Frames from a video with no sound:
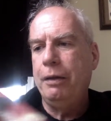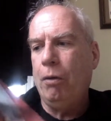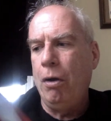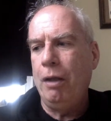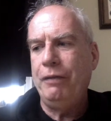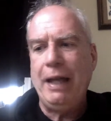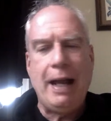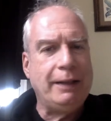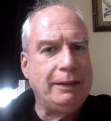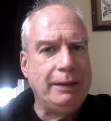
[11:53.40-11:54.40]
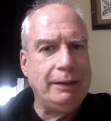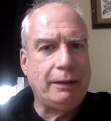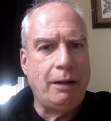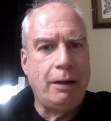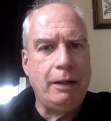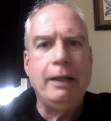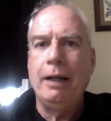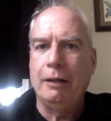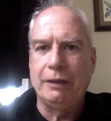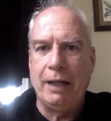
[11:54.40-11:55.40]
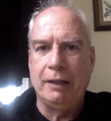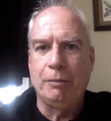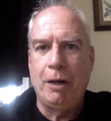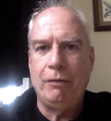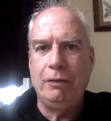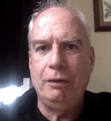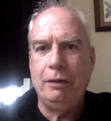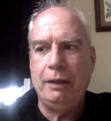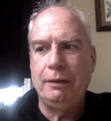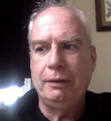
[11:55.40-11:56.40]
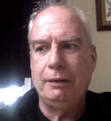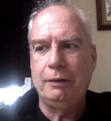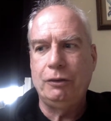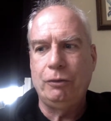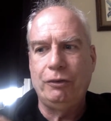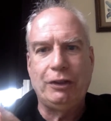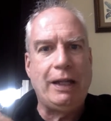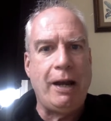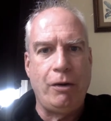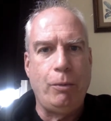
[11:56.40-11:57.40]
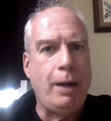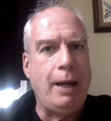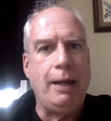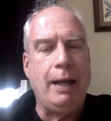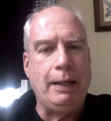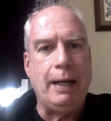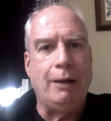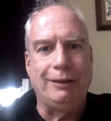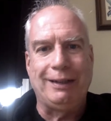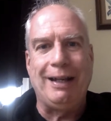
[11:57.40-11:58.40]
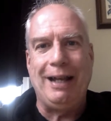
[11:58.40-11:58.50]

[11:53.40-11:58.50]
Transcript: all of the ads in this are in-house ads. Marvel has sort of scared away any outside